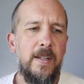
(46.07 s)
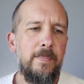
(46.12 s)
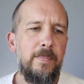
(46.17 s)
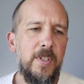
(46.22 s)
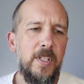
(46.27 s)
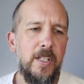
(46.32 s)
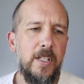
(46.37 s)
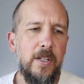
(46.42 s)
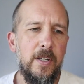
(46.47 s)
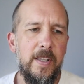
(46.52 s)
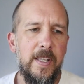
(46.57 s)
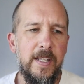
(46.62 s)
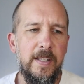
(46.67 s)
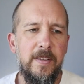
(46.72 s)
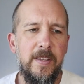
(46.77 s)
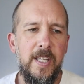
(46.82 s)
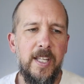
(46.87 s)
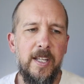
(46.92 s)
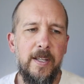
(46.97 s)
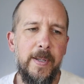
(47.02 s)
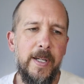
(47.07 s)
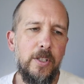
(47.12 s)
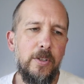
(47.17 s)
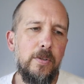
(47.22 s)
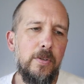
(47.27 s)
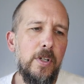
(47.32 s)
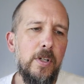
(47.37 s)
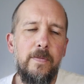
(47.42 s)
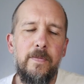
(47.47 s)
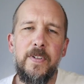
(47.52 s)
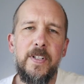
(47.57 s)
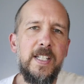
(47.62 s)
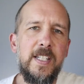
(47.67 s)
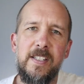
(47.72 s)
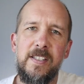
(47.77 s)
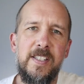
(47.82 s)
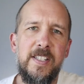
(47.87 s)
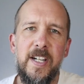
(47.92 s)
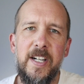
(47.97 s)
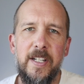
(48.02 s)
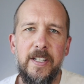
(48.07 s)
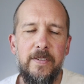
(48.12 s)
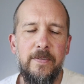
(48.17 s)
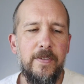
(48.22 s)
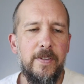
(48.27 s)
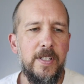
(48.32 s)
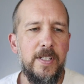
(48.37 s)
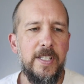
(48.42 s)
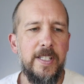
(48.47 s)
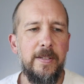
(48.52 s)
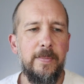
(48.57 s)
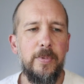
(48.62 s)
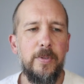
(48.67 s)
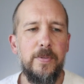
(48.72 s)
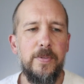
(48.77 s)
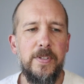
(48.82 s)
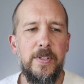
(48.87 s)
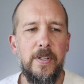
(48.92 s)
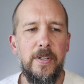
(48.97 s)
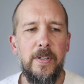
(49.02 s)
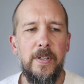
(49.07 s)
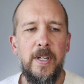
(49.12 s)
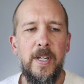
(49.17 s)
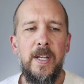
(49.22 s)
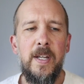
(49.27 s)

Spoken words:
They think about all conflict as data, for example, so